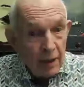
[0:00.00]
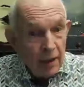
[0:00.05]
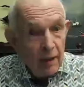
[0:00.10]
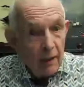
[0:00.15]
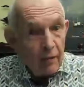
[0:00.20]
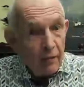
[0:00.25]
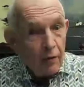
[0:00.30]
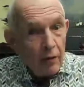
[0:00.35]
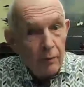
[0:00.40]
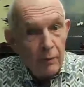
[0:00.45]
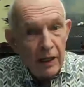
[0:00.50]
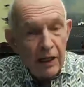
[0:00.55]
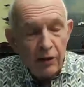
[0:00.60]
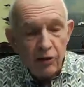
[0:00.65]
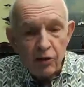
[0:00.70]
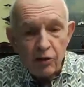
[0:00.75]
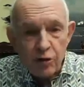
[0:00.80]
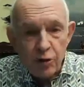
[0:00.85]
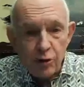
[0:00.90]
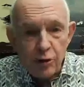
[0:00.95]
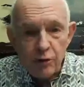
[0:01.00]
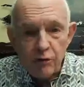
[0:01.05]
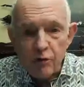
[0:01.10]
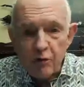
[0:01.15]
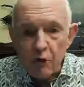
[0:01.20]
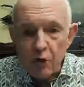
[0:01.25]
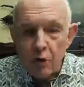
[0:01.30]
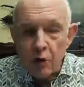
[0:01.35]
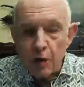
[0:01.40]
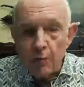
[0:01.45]
remains true to
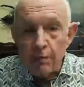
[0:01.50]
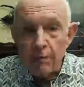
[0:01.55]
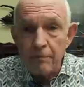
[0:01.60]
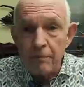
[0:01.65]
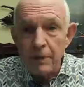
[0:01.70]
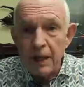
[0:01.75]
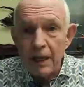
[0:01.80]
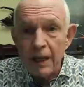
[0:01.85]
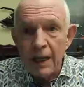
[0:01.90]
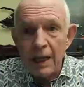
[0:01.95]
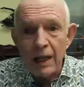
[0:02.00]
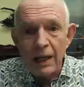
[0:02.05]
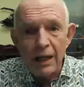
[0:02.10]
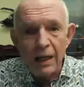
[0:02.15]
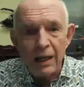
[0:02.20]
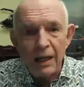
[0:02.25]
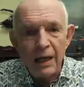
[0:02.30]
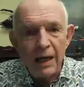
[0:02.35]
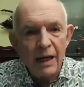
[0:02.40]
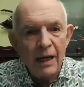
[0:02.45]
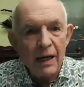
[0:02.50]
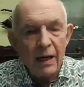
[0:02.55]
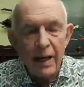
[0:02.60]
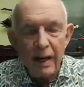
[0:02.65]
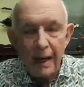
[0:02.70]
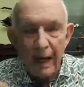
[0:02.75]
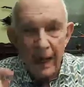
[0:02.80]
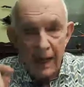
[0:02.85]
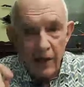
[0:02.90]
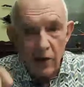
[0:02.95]
form and
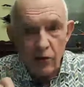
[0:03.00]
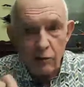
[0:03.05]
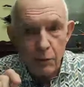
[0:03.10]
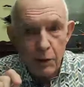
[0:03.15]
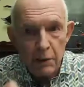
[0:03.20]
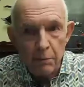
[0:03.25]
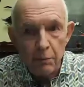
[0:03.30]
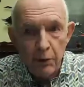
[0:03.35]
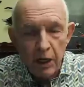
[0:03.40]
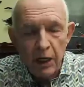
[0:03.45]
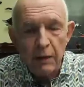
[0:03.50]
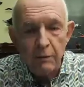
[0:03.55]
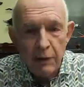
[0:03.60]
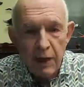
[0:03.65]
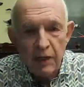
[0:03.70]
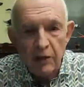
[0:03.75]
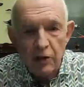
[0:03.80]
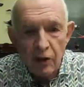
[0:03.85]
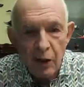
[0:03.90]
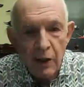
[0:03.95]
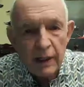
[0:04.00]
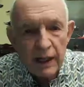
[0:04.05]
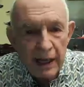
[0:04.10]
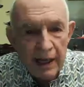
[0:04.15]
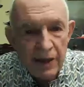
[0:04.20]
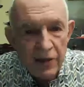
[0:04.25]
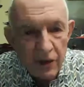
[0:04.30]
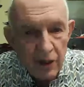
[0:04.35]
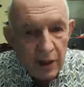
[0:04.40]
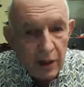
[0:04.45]
has been buying back stock, as
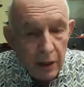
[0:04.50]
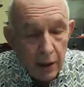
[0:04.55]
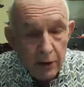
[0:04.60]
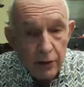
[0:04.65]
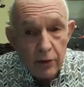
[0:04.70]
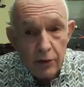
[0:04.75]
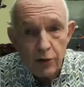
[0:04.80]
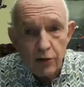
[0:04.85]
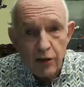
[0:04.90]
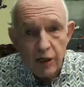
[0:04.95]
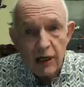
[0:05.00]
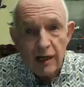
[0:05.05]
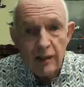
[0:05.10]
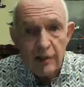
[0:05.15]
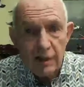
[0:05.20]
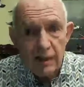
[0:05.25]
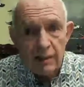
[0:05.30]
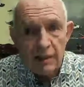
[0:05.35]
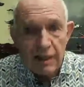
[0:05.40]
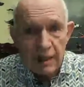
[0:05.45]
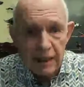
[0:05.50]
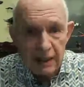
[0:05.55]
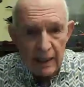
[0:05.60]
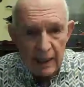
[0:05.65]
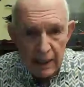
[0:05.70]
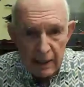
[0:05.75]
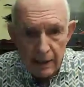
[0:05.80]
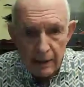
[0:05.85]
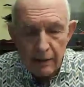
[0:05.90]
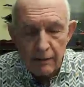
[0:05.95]
I understand that they
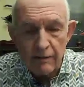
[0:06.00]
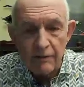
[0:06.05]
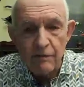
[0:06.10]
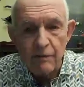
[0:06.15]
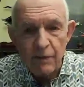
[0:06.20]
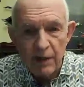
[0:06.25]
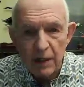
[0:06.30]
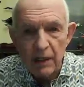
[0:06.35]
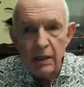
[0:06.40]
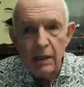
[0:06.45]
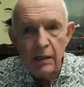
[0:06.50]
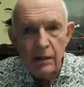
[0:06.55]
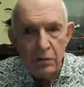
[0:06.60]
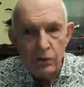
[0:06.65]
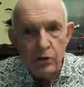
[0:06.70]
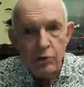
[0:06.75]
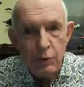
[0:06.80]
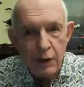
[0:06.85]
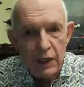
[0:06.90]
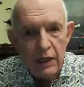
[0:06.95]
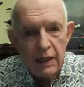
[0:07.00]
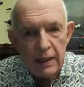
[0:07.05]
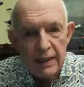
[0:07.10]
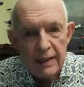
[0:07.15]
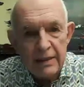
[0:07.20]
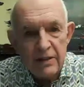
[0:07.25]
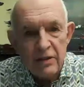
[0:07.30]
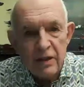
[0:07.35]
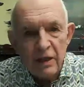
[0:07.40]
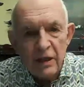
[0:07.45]
have in spades,